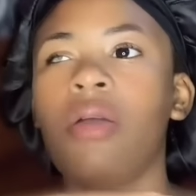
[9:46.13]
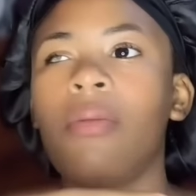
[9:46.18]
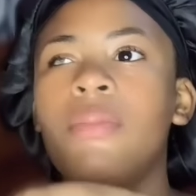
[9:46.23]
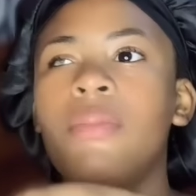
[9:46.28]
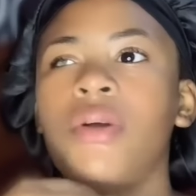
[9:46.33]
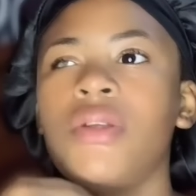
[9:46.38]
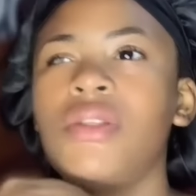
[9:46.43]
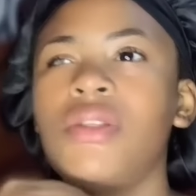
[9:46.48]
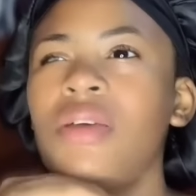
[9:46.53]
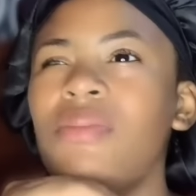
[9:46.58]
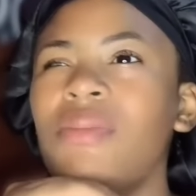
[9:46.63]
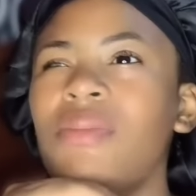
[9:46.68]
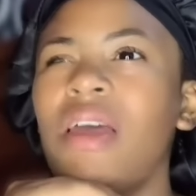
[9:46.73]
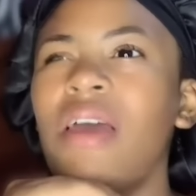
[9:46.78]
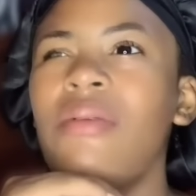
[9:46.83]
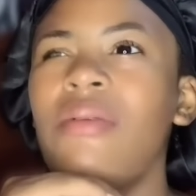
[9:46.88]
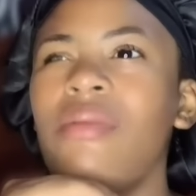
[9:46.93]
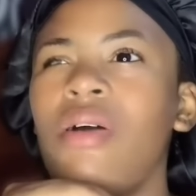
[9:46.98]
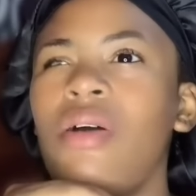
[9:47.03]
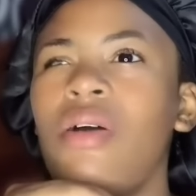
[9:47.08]
But same
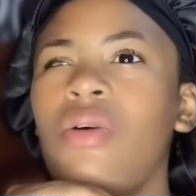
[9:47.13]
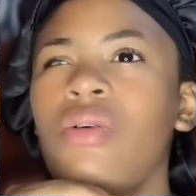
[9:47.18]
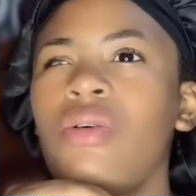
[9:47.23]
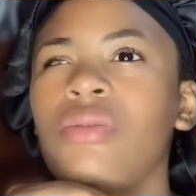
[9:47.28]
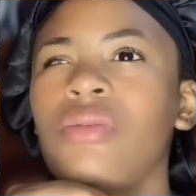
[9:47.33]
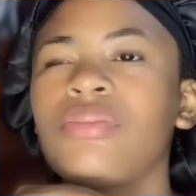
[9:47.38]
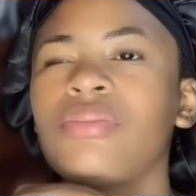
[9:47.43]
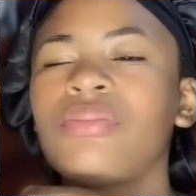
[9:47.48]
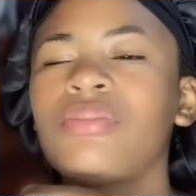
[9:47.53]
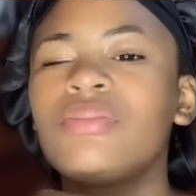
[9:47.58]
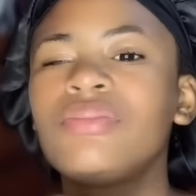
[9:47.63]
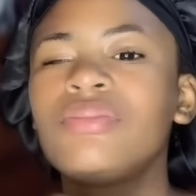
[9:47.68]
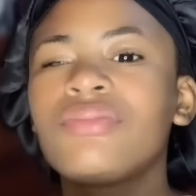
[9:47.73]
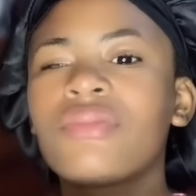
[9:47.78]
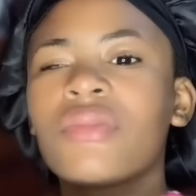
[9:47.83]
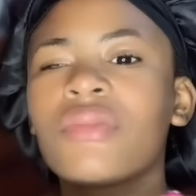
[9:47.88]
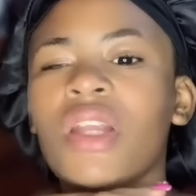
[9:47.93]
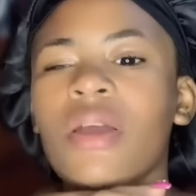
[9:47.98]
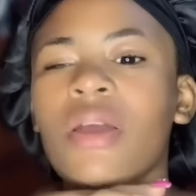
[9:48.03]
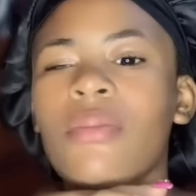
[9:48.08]
time now,
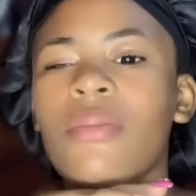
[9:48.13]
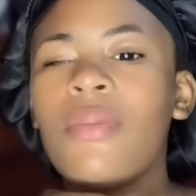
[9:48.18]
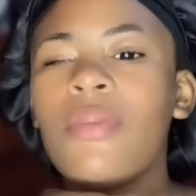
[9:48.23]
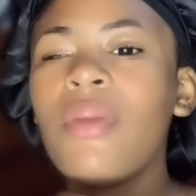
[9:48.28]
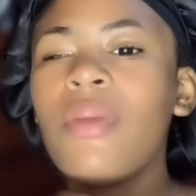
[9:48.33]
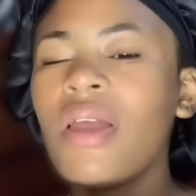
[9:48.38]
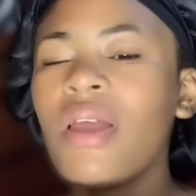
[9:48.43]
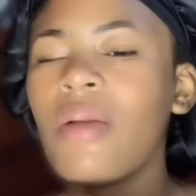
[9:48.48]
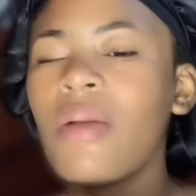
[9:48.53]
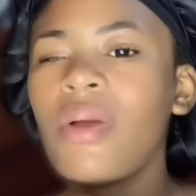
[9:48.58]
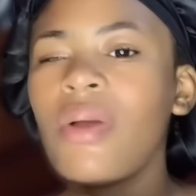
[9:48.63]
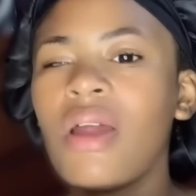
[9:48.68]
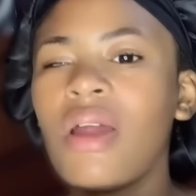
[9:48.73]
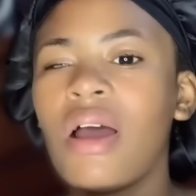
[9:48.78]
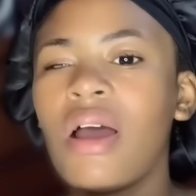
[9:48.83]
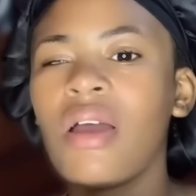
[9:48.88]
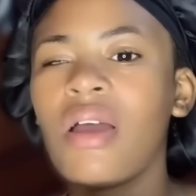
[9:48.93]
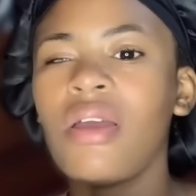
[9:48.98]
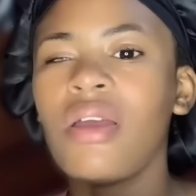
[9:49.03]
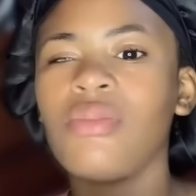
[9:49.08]
my bigger
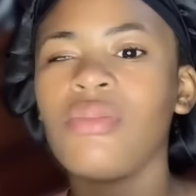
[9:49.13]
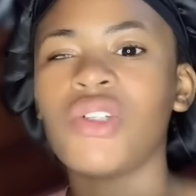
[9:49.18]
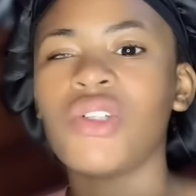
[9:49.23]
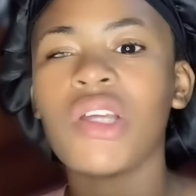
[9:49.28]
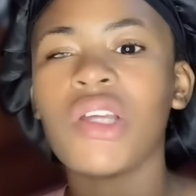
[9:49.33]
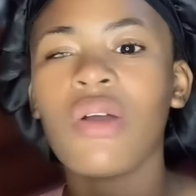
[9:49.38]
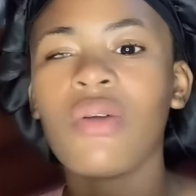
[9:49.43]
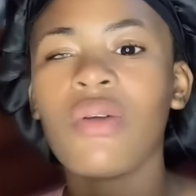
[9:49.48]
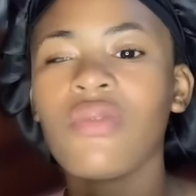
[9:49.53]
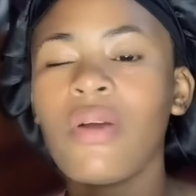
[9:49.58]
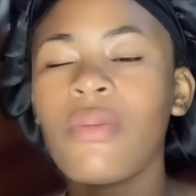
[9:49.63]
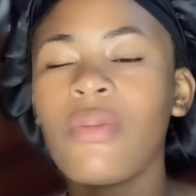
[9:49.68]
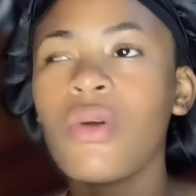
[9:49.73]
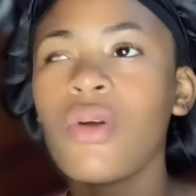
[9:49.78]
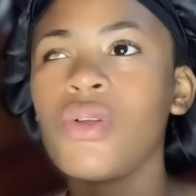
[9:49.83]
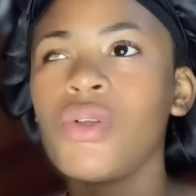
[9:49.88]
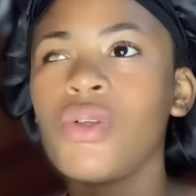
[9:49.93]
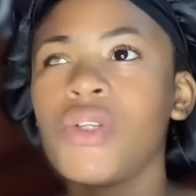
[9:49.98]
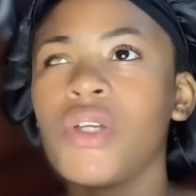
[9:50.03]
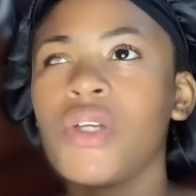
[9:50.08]
brother, him just come from
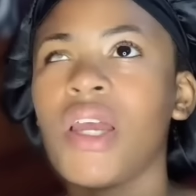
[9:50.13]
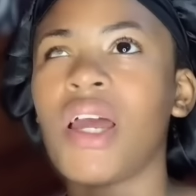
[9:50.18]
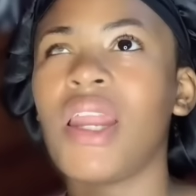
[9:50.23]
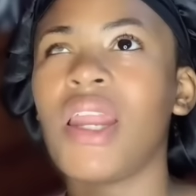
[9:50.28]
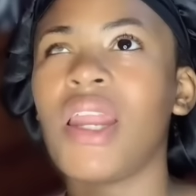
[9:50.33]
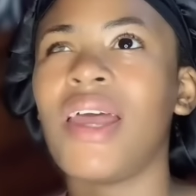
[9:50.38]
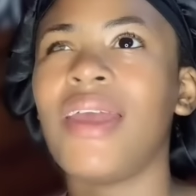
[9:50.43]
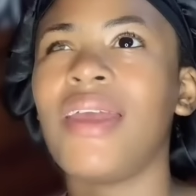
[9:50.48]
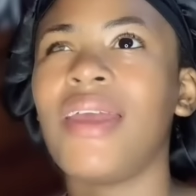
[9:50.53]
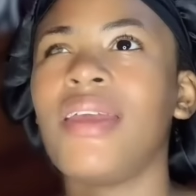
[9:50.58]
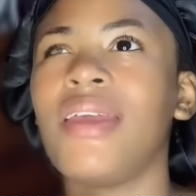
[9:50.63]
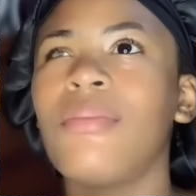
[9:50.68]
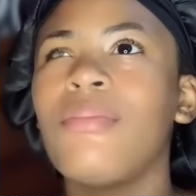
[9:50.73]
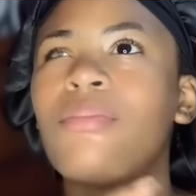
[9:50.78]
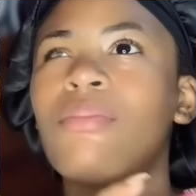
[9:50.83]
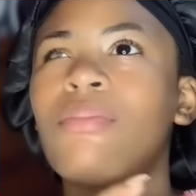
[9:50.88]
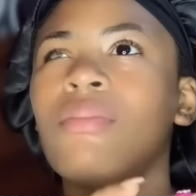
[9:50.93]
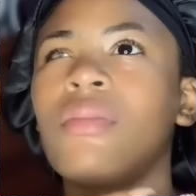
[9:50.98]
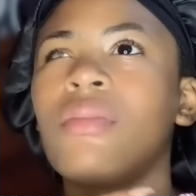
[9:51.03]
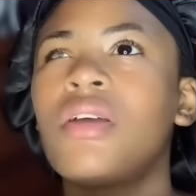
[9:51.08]
country, and like
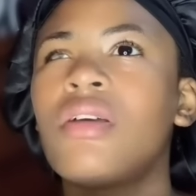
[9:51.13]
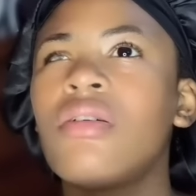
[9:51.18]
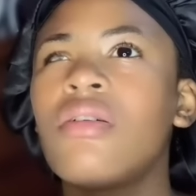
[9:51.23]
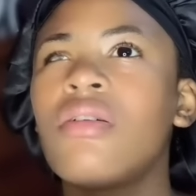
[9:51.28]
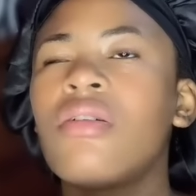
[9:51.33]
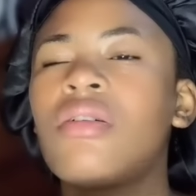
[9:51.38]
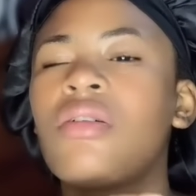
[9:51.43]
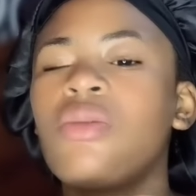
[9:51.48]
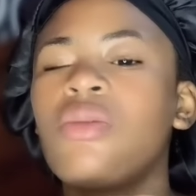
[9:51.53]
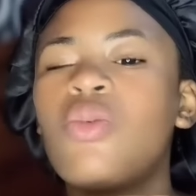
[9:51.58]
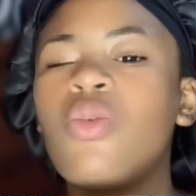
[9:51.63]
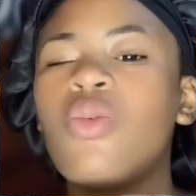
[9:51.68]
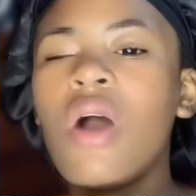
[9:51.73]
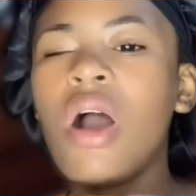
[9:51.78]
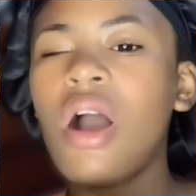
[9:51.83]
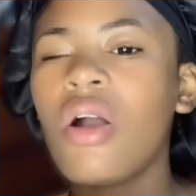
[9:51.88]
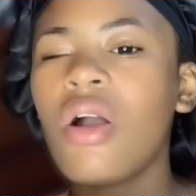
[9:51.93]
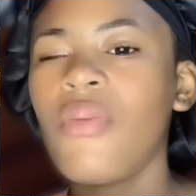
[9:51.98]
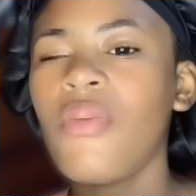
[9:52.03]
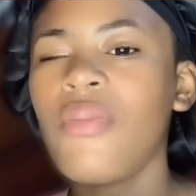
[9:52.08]
him
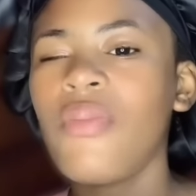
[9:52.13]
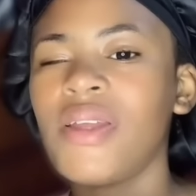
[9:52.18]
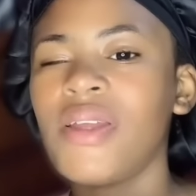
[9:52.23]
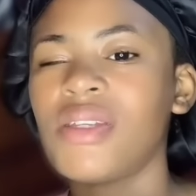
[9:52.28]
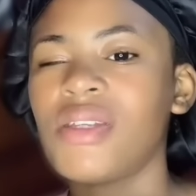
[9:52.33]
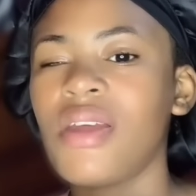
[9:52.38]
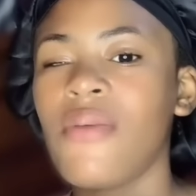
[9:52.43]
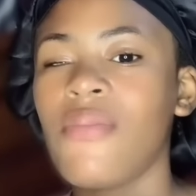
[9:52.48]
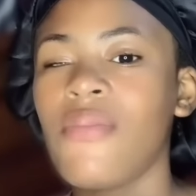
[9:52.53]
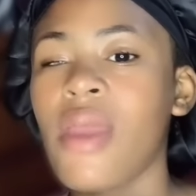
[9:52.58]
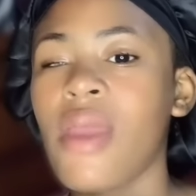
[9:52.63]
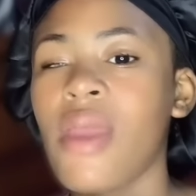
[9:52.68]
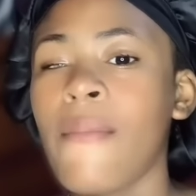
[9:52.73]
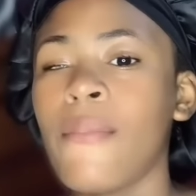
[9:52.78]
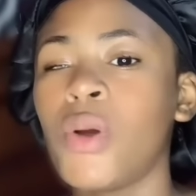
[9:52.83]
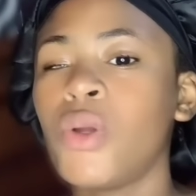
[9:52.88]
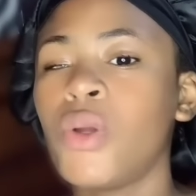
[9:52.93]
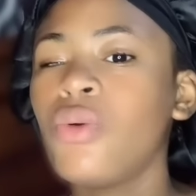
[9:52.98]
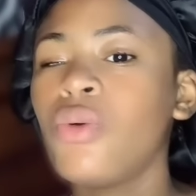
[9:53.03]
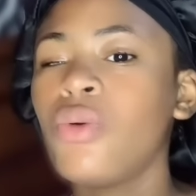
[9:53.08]
walk me in same time,
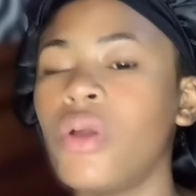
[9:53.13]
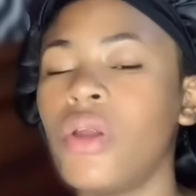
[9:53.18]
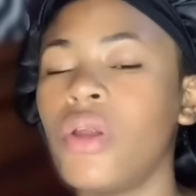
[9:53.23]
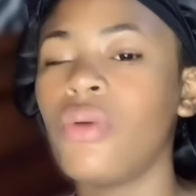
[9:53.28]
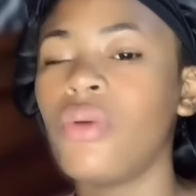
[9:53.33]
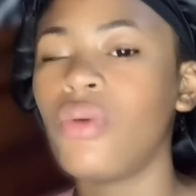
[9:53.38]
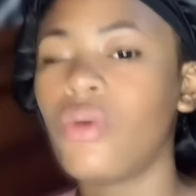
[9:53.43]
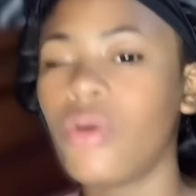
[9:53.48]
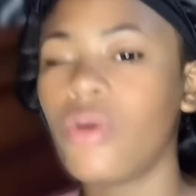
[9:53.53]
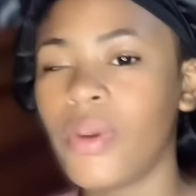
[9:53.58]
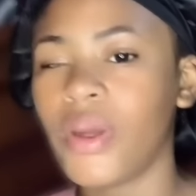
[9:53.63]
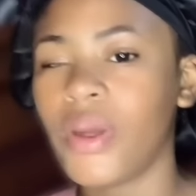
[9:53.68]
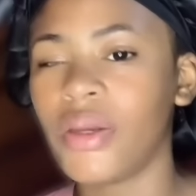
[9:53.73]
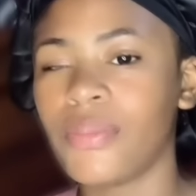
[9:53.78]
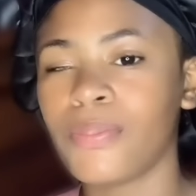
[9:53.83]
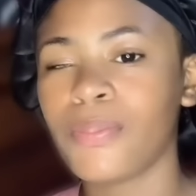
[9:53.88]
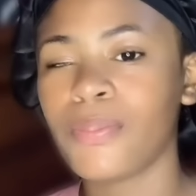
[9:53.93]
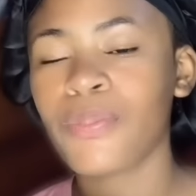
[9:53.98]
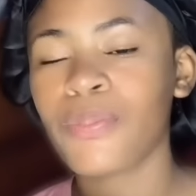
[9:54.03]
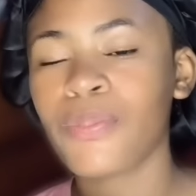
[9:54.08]
but the door did
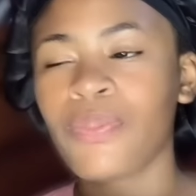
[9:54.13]
open.